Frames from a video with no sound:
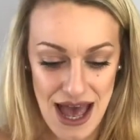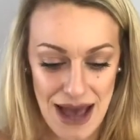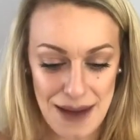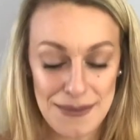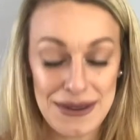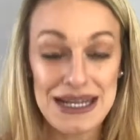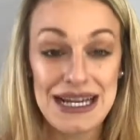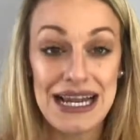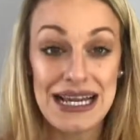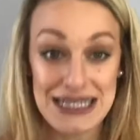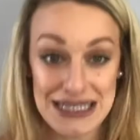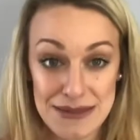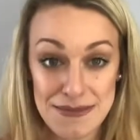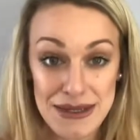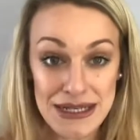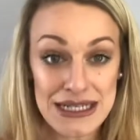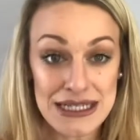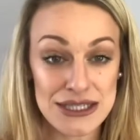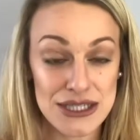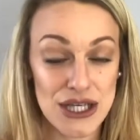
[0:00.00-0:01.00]
I mean, it's a
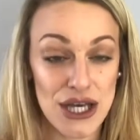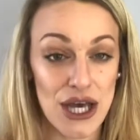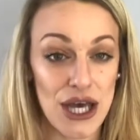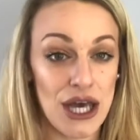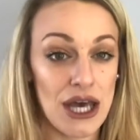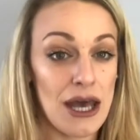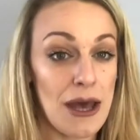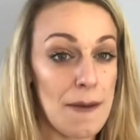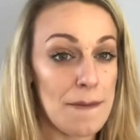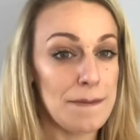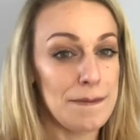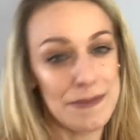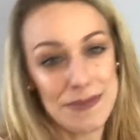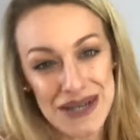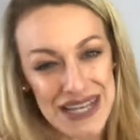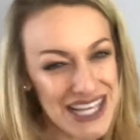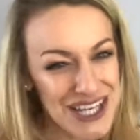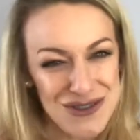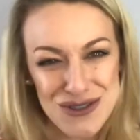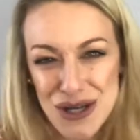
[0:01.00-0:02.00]
mini skirt,
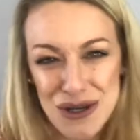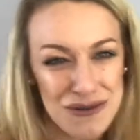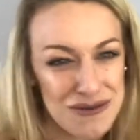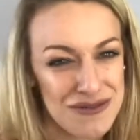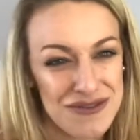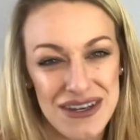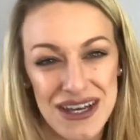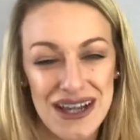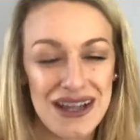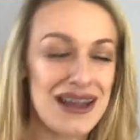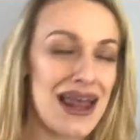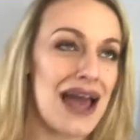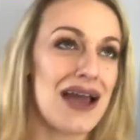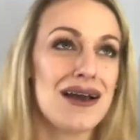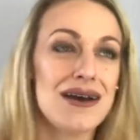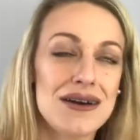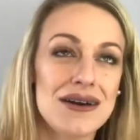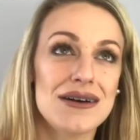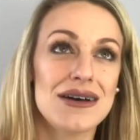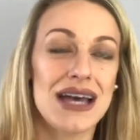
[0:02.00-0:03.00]
but you don't feel like,
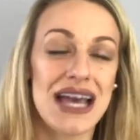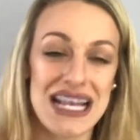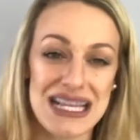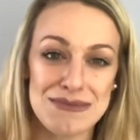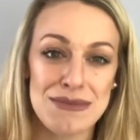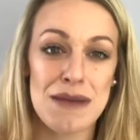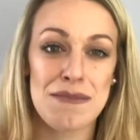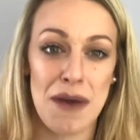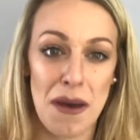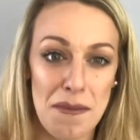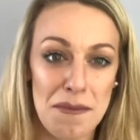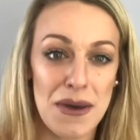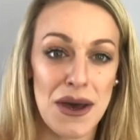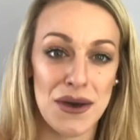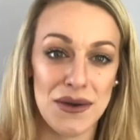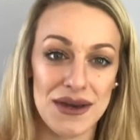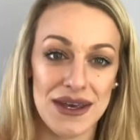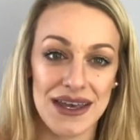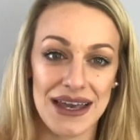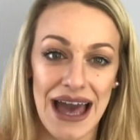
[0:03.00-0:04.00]
is my bum
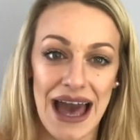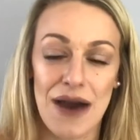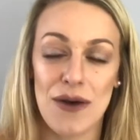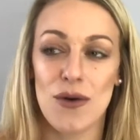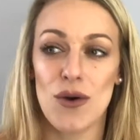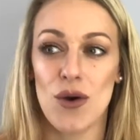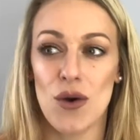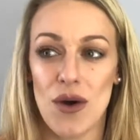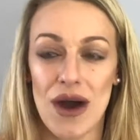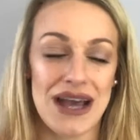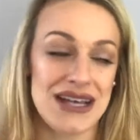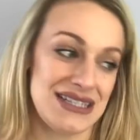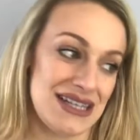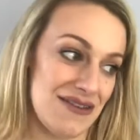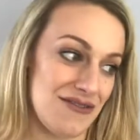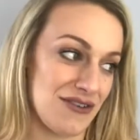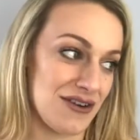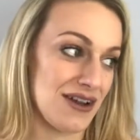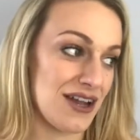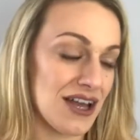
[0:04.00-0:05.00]
poking out or is
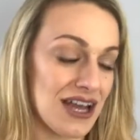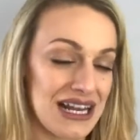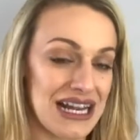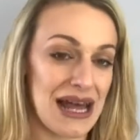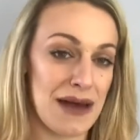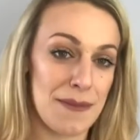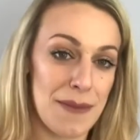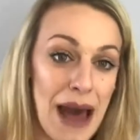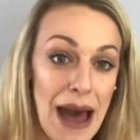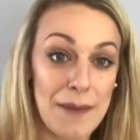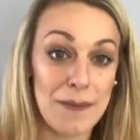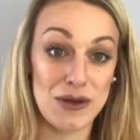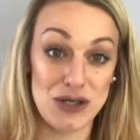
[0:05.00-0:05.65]
everyone looking at how